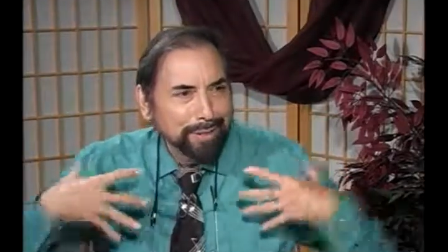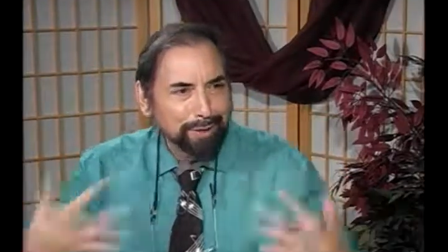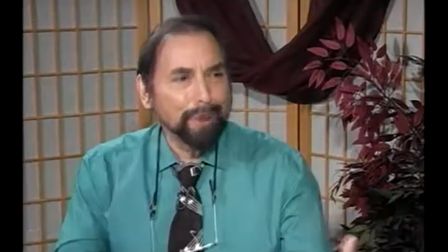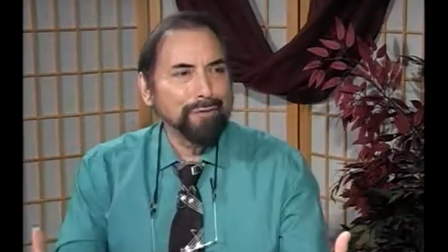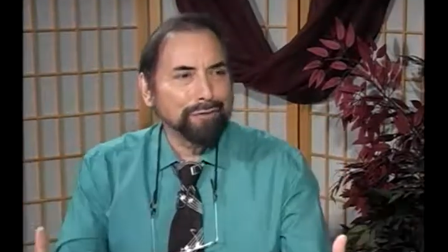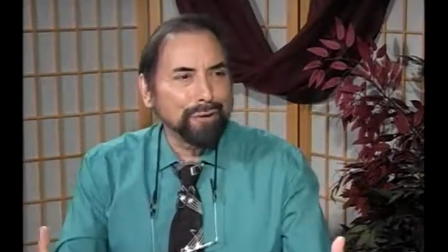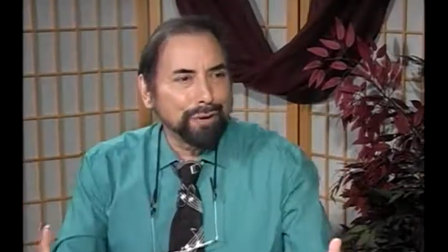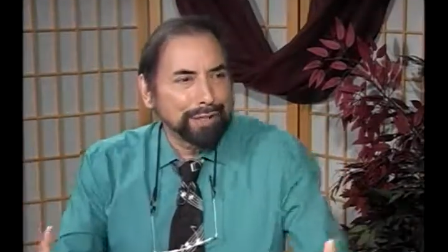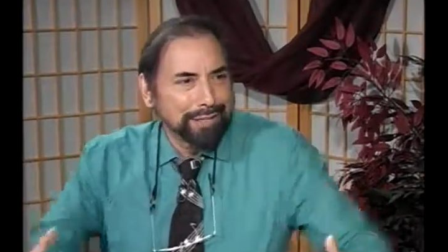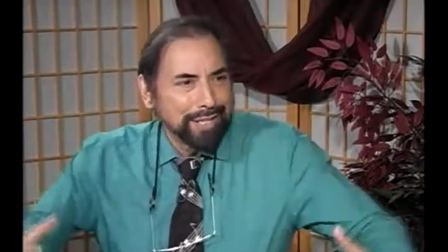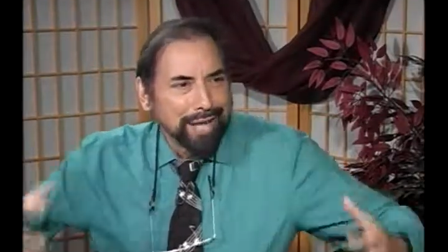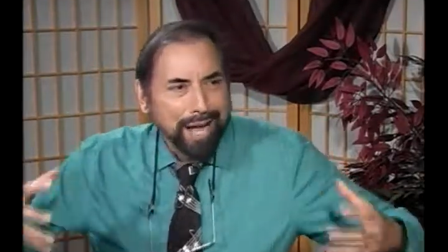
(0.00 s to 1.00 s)
go
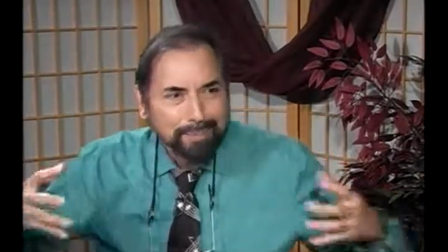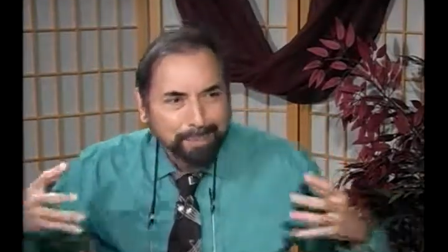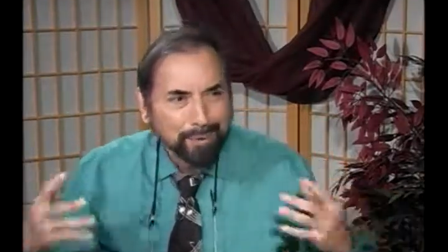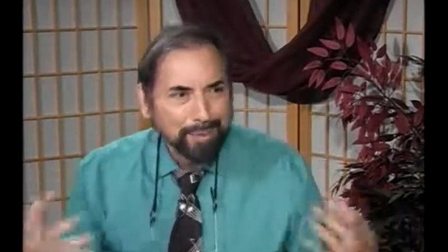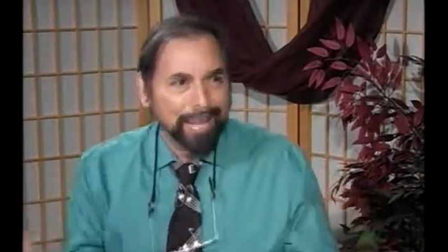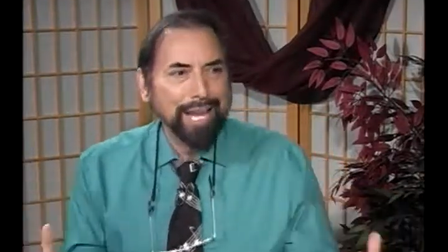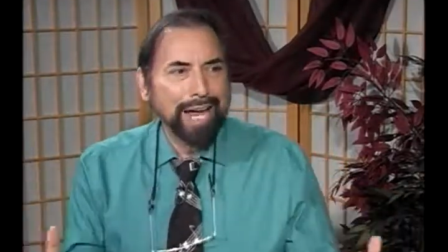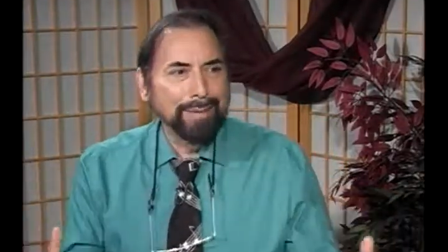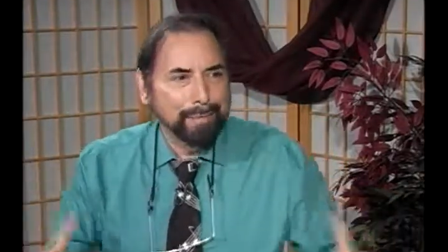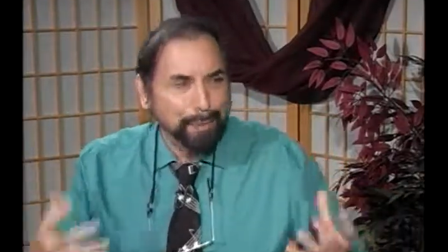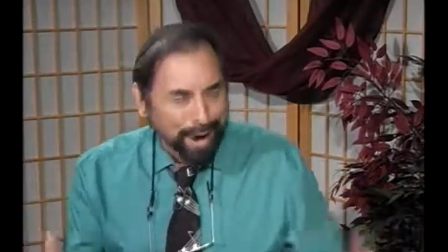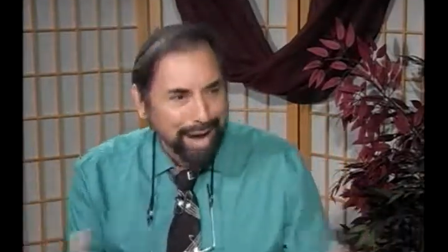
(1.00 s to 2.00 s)
forth and proclaim
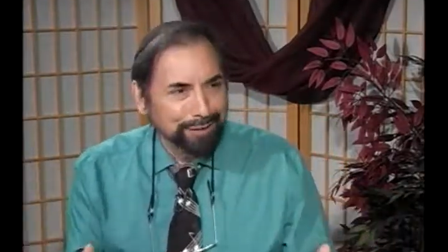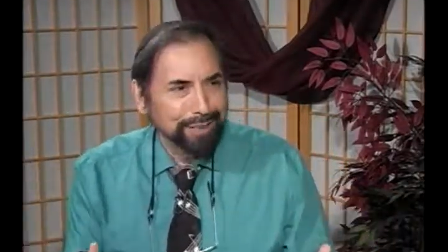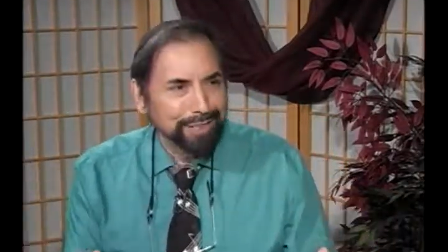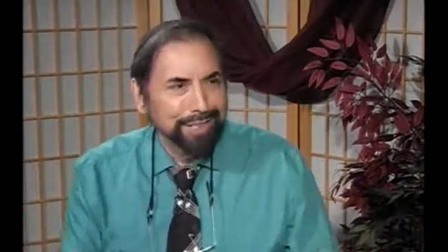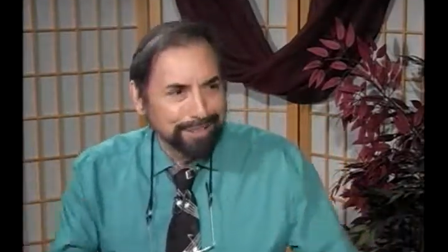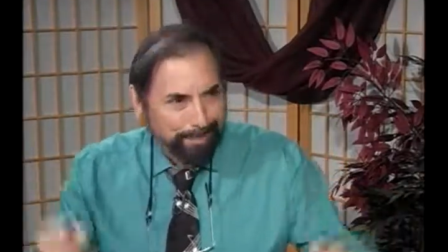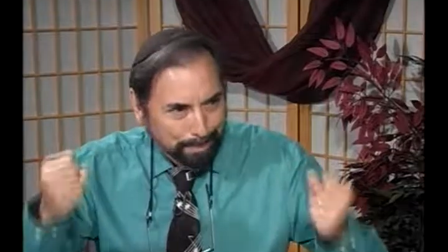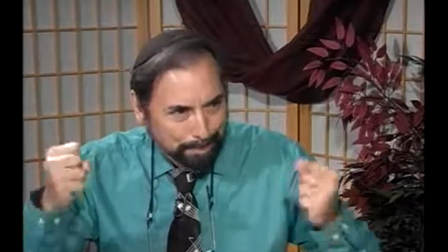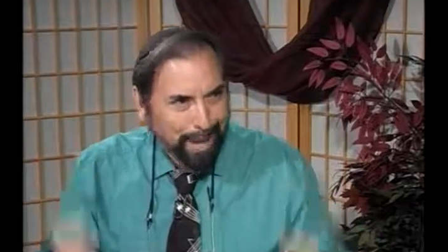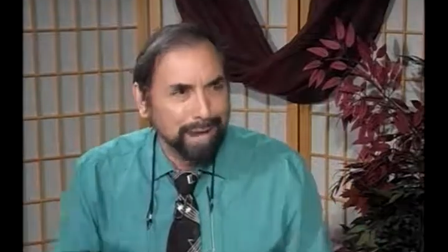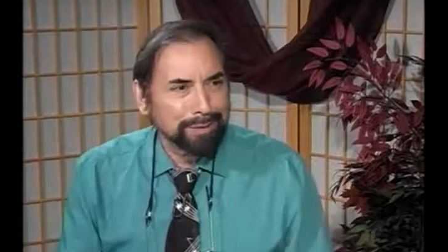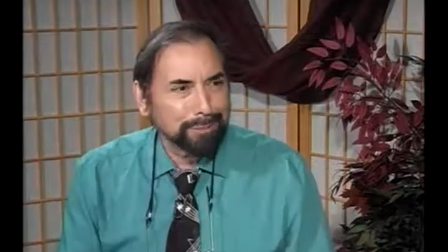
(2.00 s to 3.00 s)
proudly you're
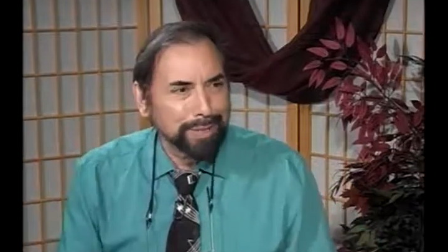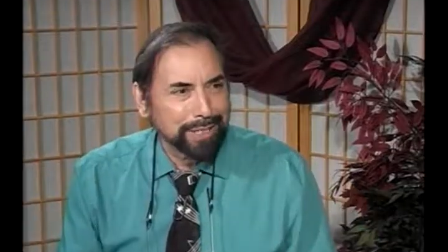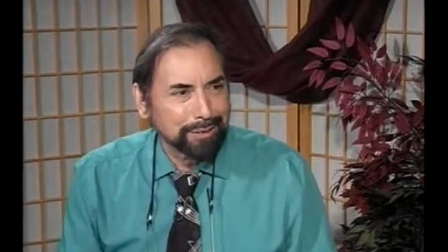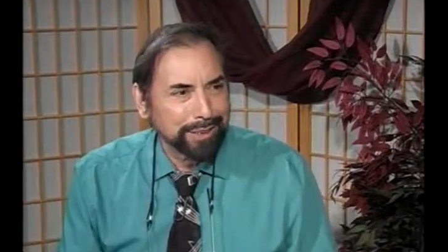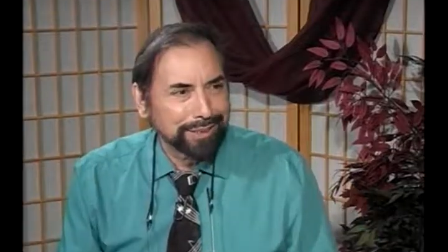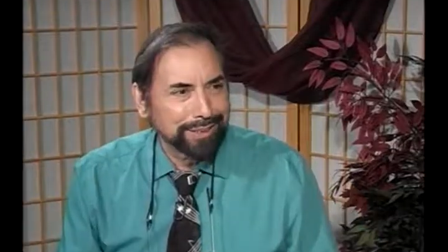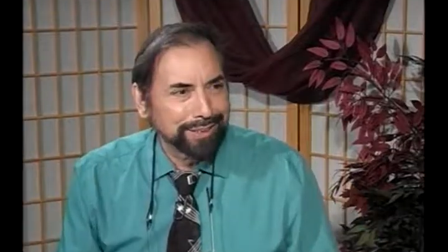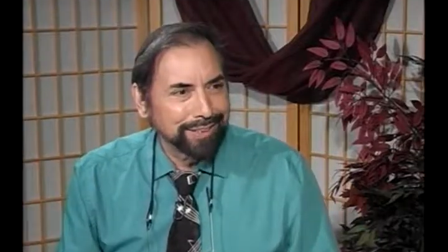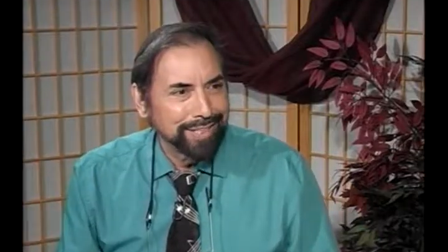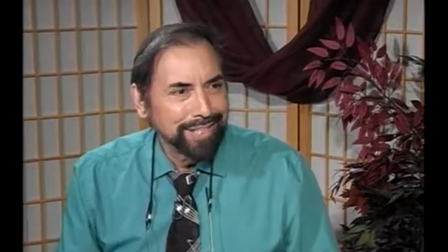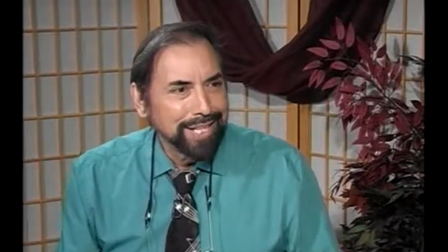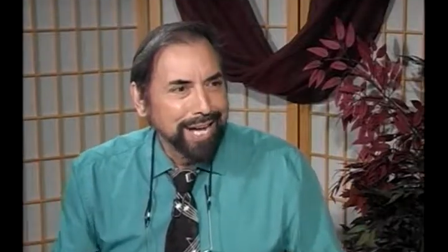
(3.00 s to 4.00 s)
proud to be a
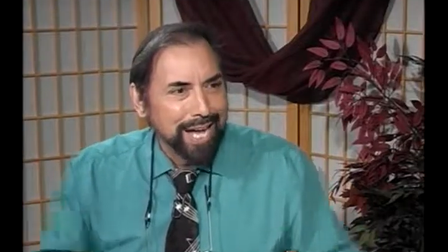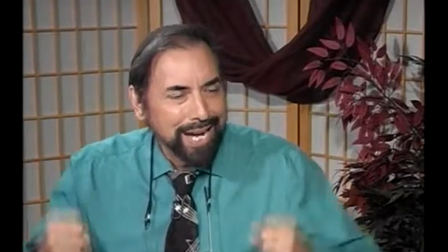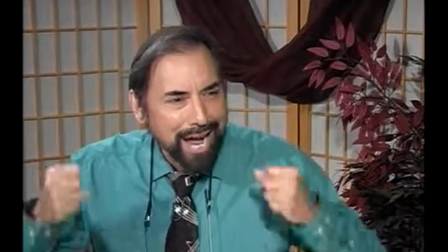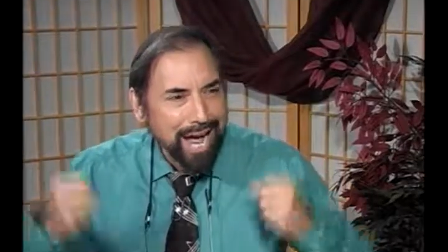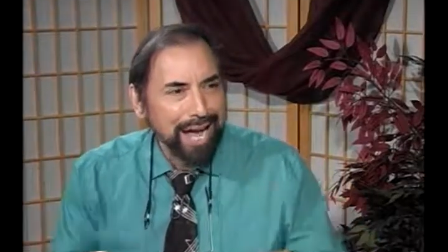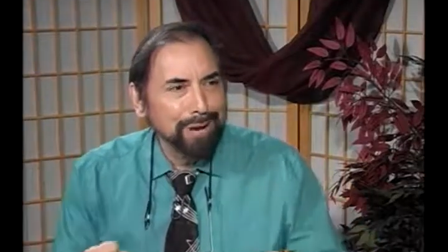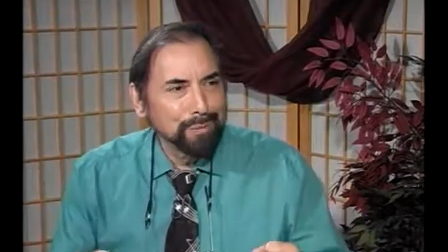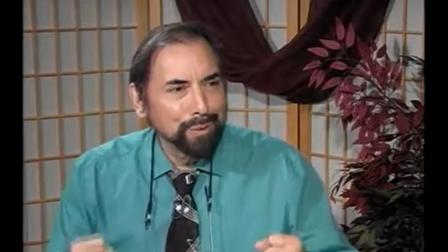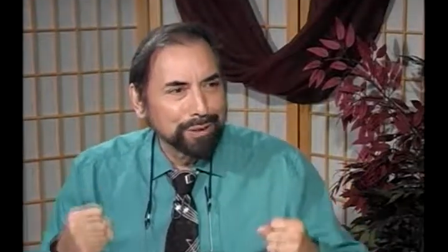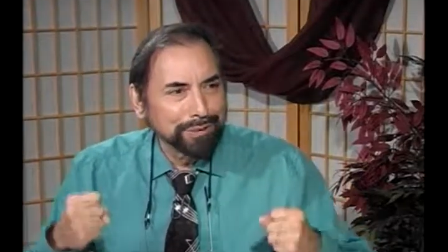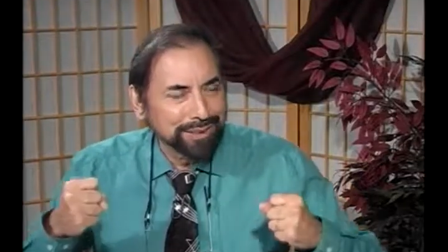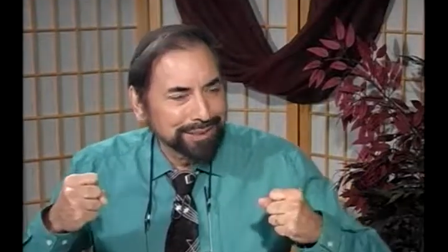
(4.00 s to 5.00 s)
Christian and I
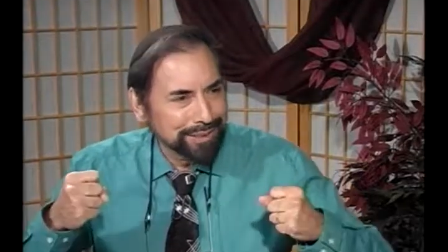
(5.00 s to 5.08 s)
will